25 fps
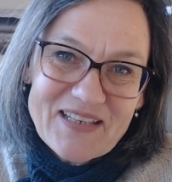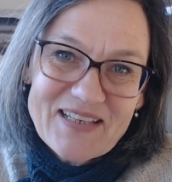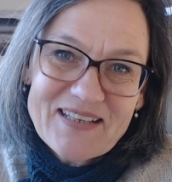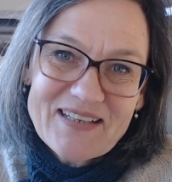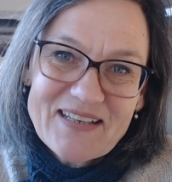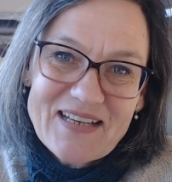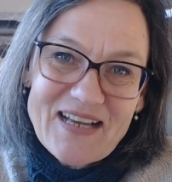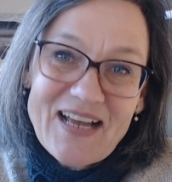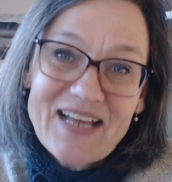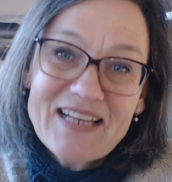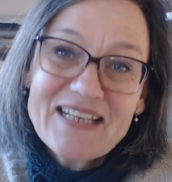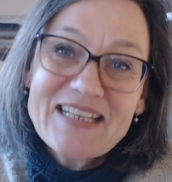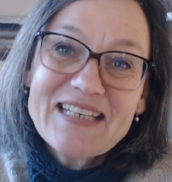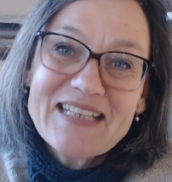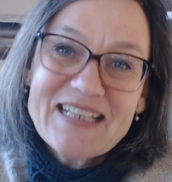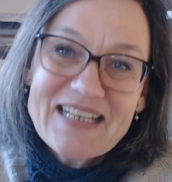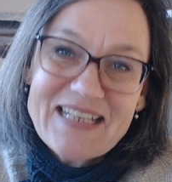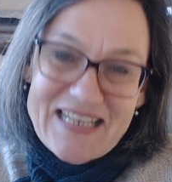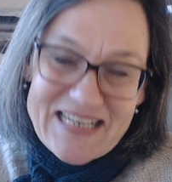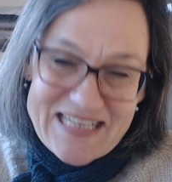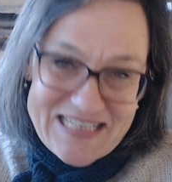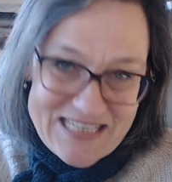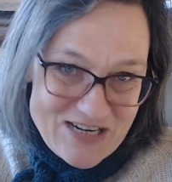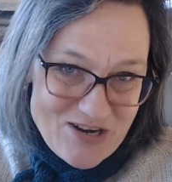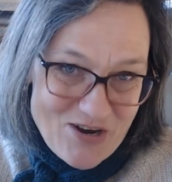I need
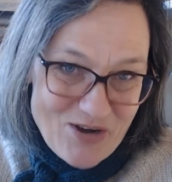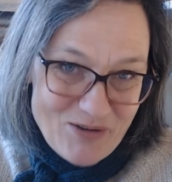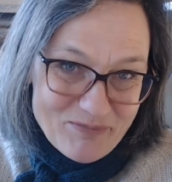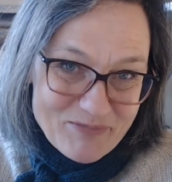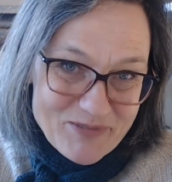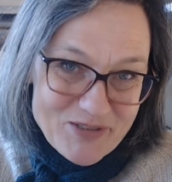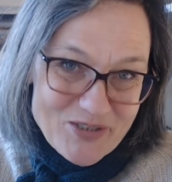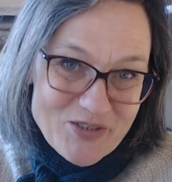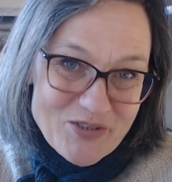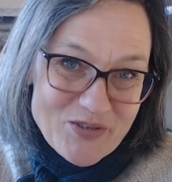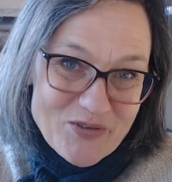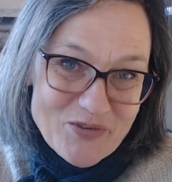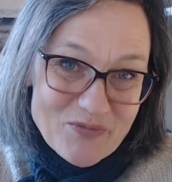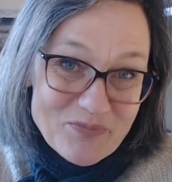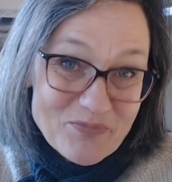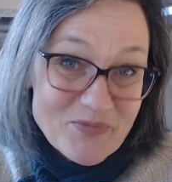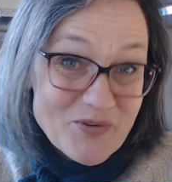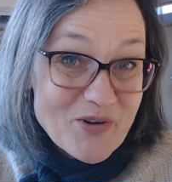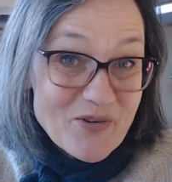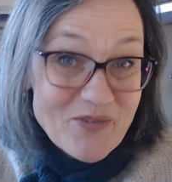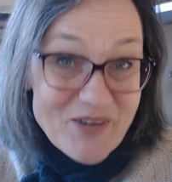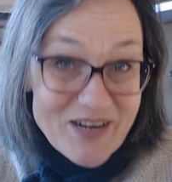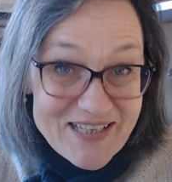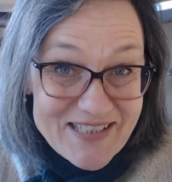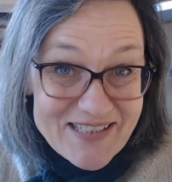an income to
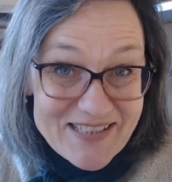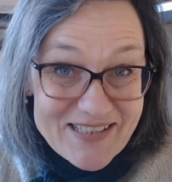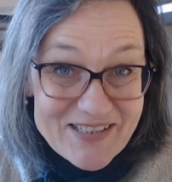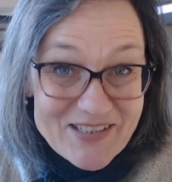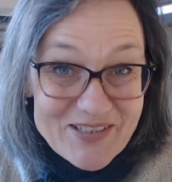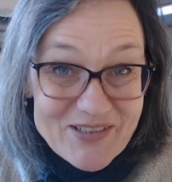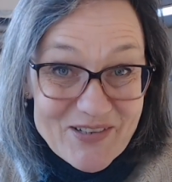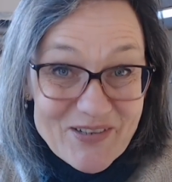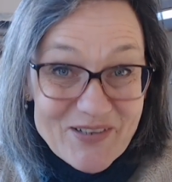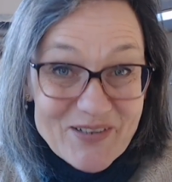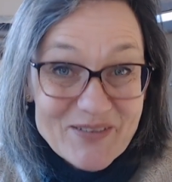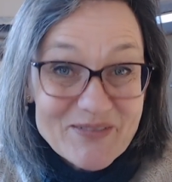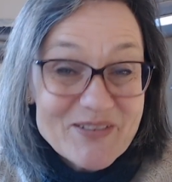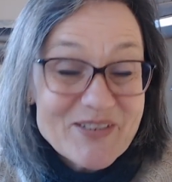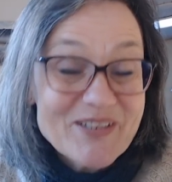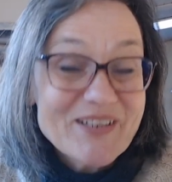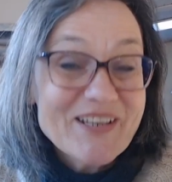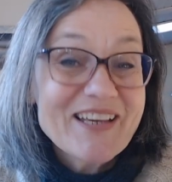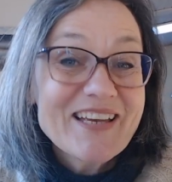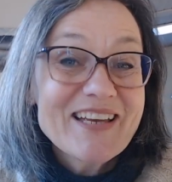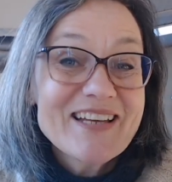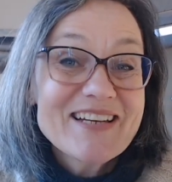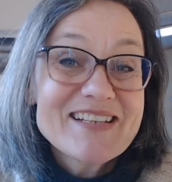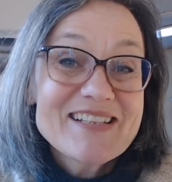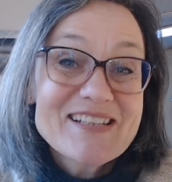progress, sort of to
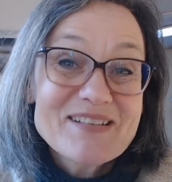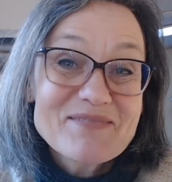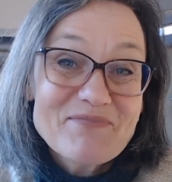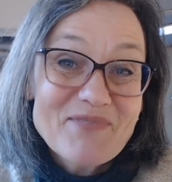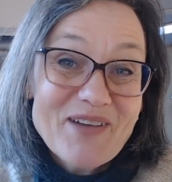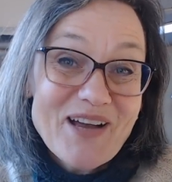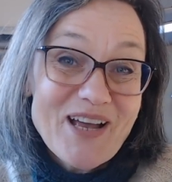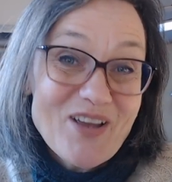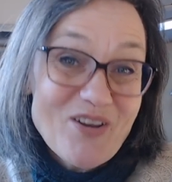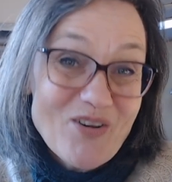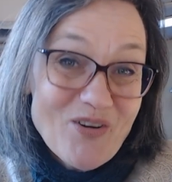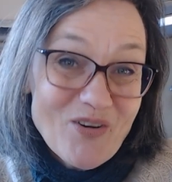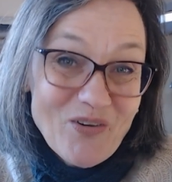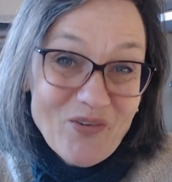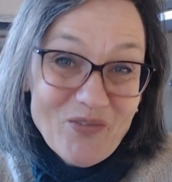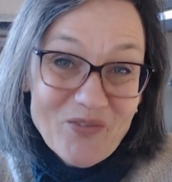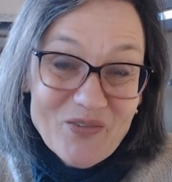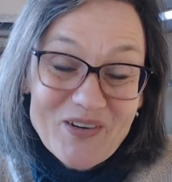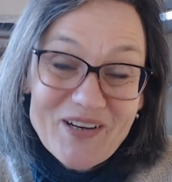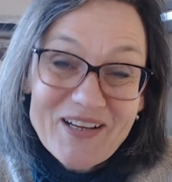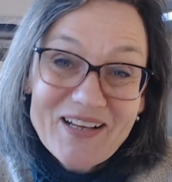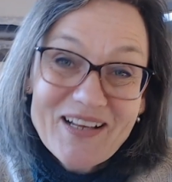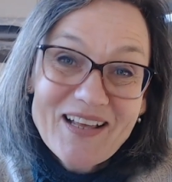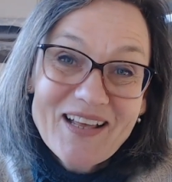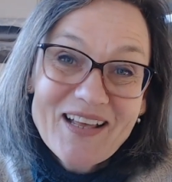get my
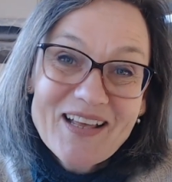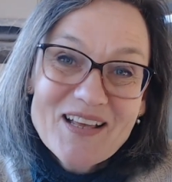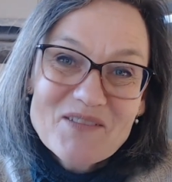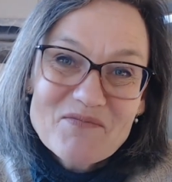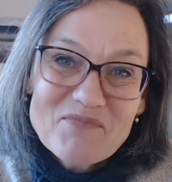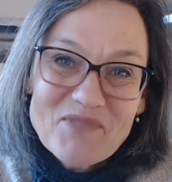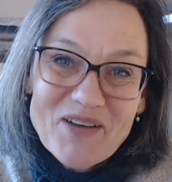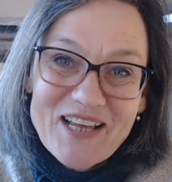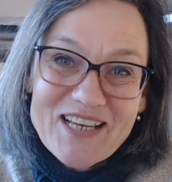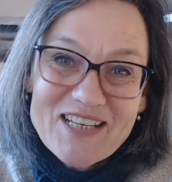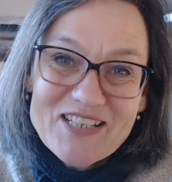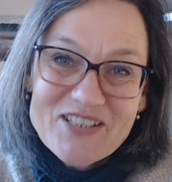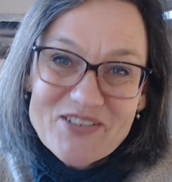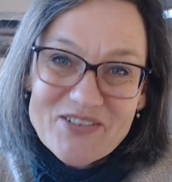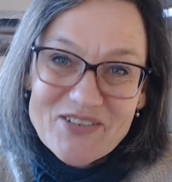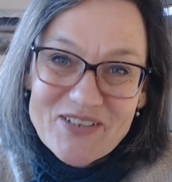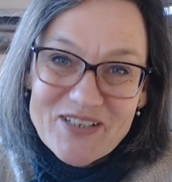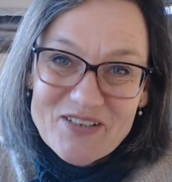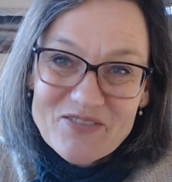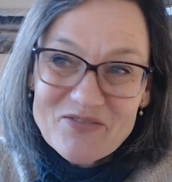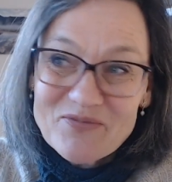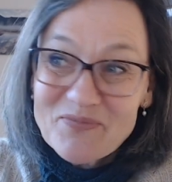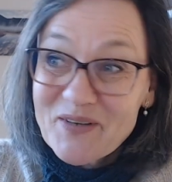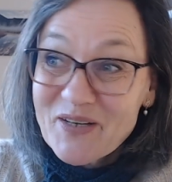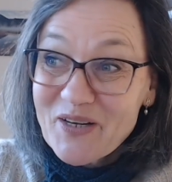own place to
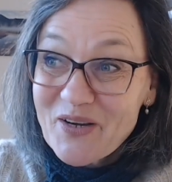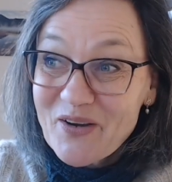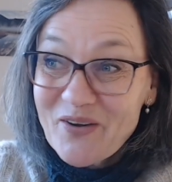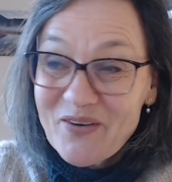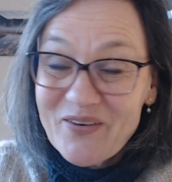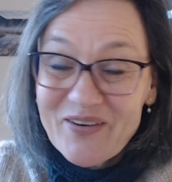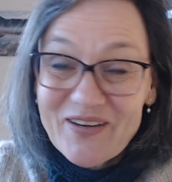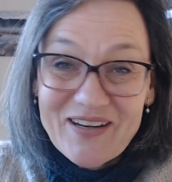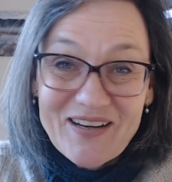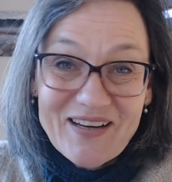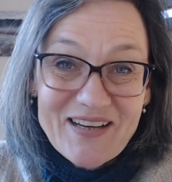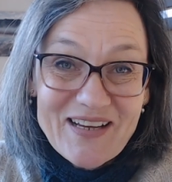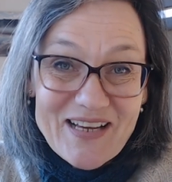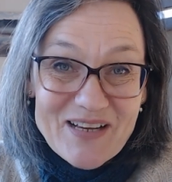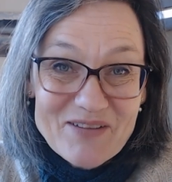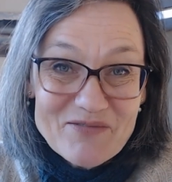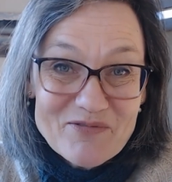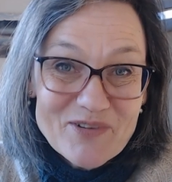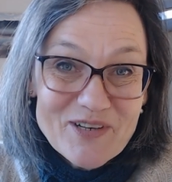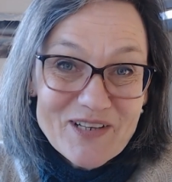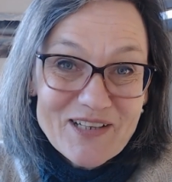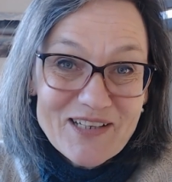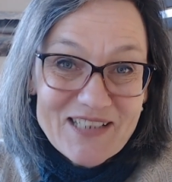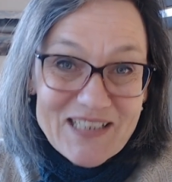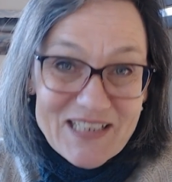live. But currently
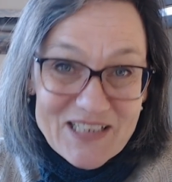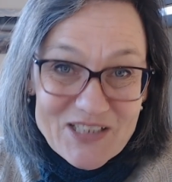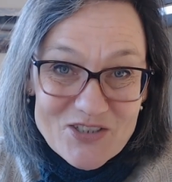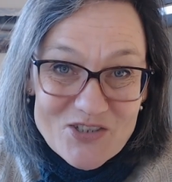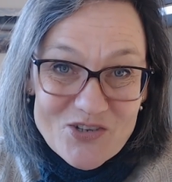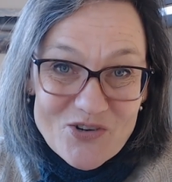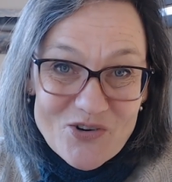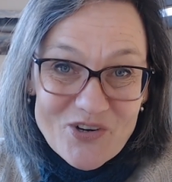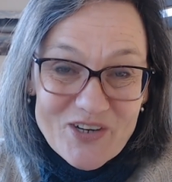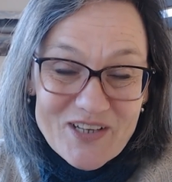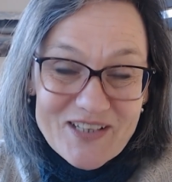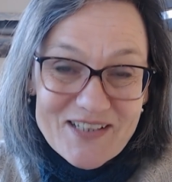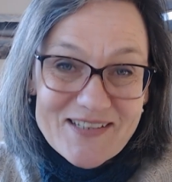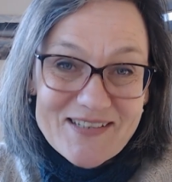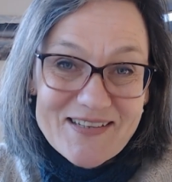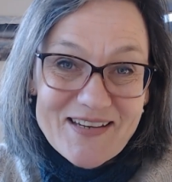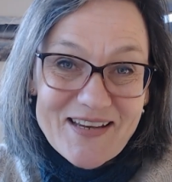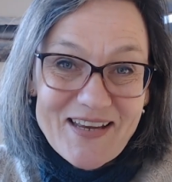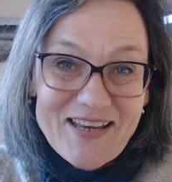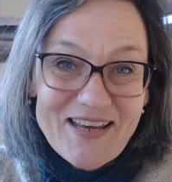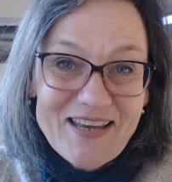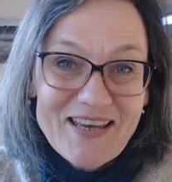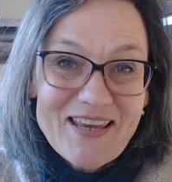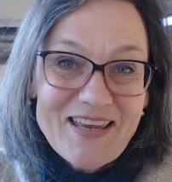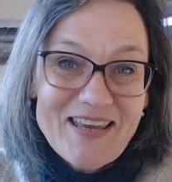I'm really enjoying
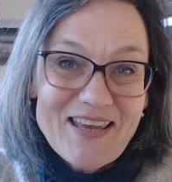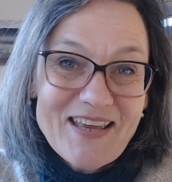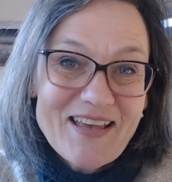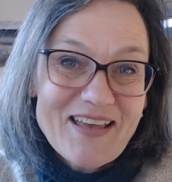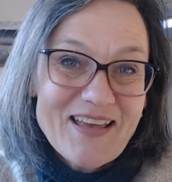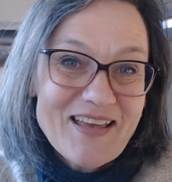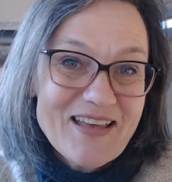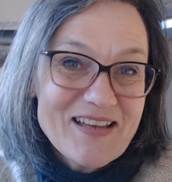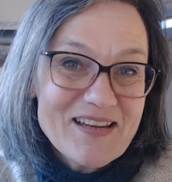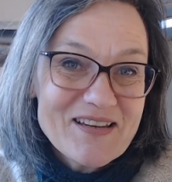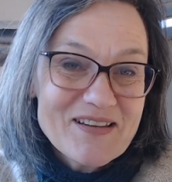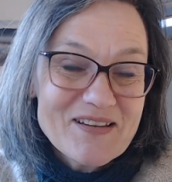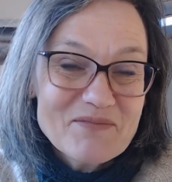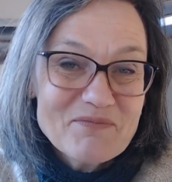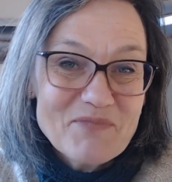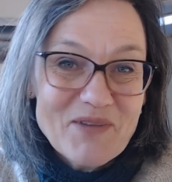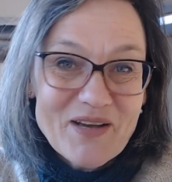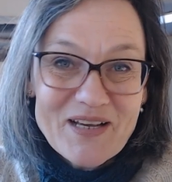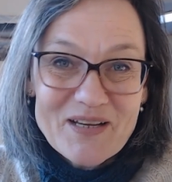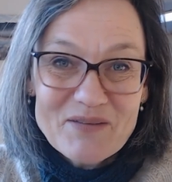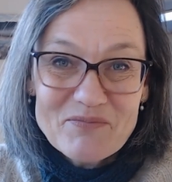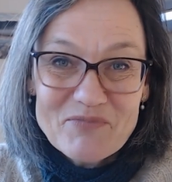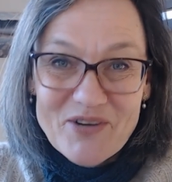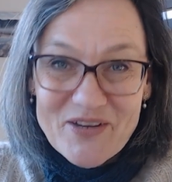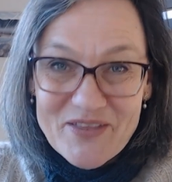staying here at
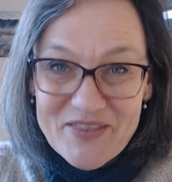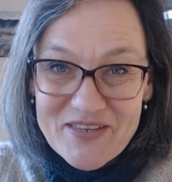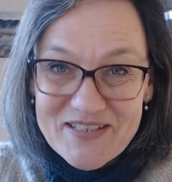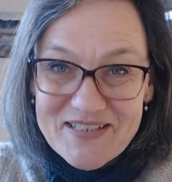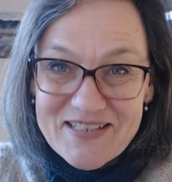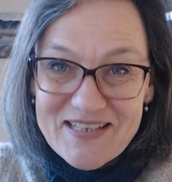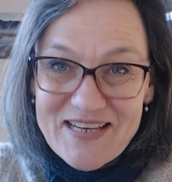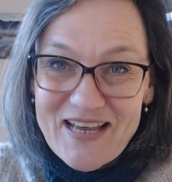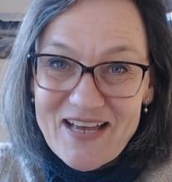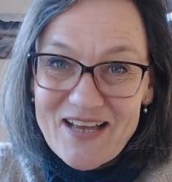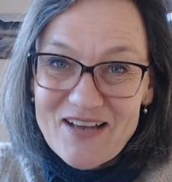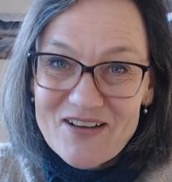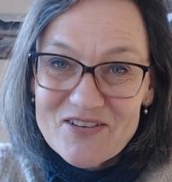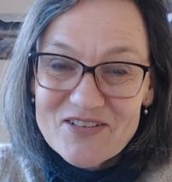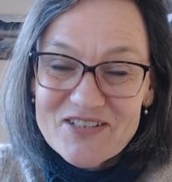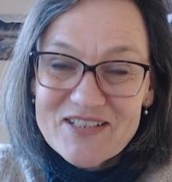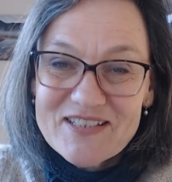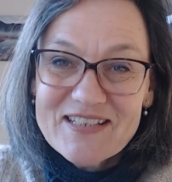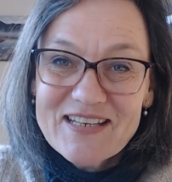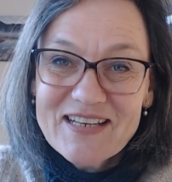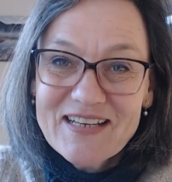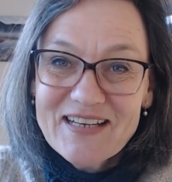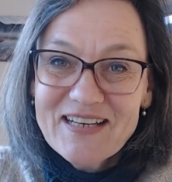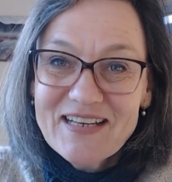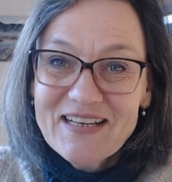my brother's
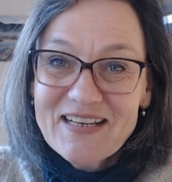house.